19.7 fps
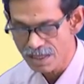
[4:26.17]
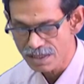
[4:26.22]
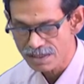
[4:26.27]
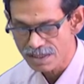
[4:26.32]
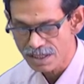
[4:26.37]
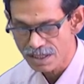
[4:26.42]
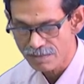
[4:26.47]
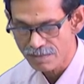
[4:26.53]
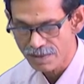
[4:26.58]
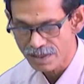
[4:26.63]

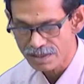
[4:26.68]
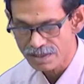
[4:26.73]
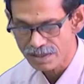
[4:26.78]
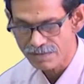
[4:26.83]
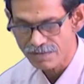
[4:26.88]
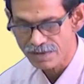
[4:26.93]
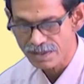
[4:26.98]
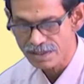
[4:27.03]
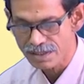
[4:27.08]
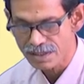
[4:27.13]
cell makes
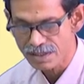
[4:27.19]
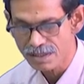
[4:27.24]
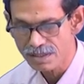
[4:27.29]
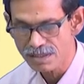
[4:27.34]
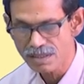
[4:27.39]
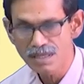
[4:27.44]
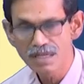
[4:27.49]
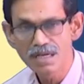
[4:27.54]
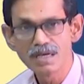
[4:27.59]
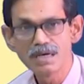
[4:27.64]
a
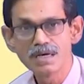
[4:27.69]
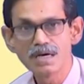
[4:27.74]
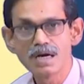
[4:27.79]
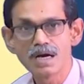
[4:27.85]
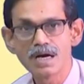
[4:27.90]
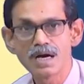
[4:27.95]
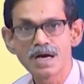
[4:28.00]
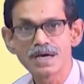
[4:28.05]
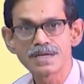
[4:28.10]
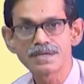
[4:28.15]
vesicle
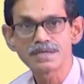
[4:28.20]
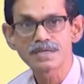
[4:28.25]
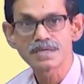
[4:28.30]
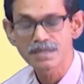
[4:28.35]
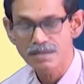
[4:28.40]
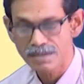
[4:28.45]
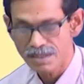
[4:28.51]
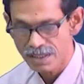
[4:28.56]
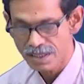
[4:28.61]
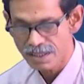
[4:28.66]
and
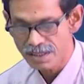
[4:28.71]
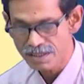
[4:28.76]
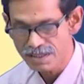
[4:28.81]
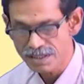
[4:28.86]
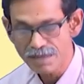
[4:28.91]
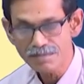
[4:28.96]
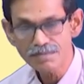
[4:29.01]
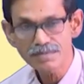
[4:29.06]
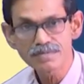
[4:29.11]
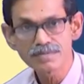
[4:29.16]
eat
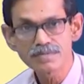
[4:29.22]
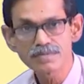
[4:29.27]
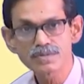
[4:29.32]
them.